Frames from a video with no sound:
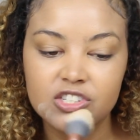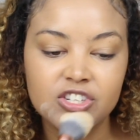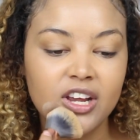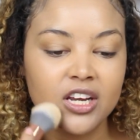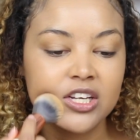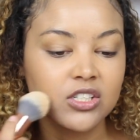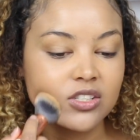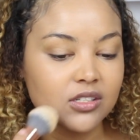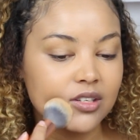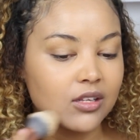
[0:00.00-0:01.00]

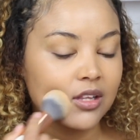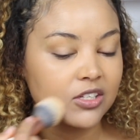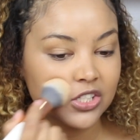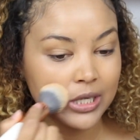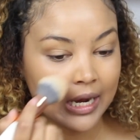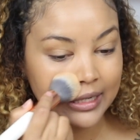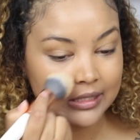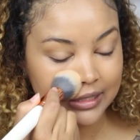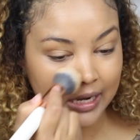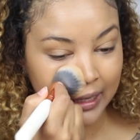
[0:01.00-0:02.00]
change the shade
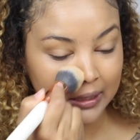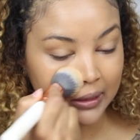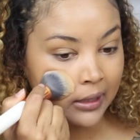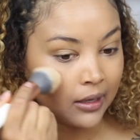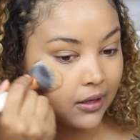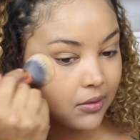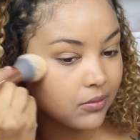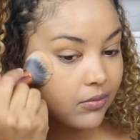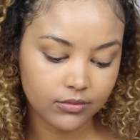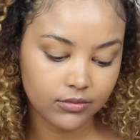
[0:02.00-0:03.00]
slightly
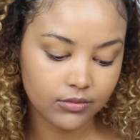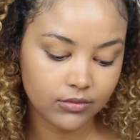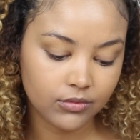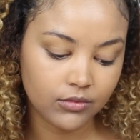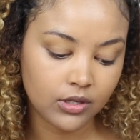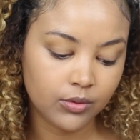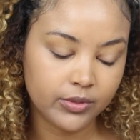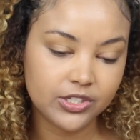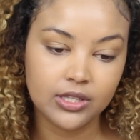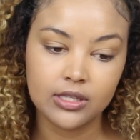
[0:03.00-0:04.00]
now,
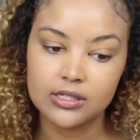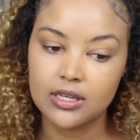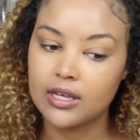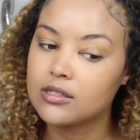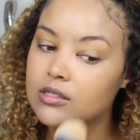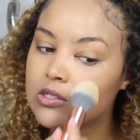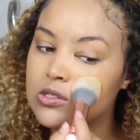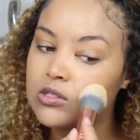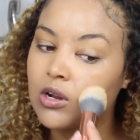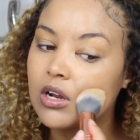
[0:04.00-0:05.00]
which in this case
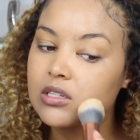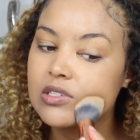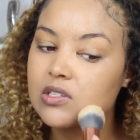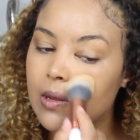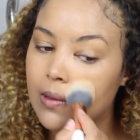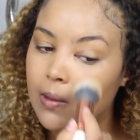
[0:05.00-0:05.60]
it's not.